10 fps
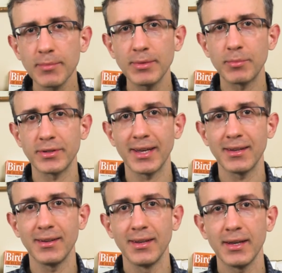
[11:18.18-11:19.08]
Tip number
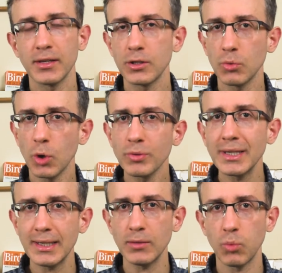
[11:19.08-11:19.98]
10, you
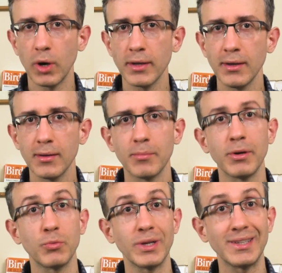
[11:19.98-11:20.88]
only need one,
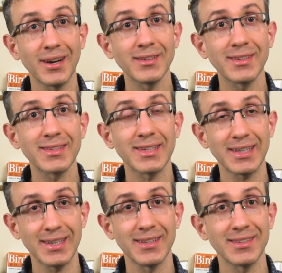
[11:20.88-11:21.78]
but
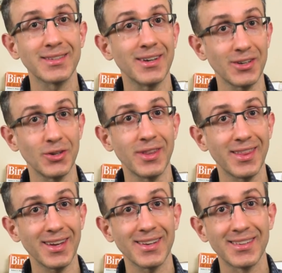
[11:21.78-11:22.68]
redundancy is a
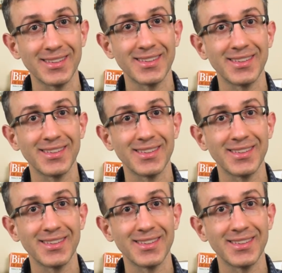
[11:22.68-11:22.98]
good thing.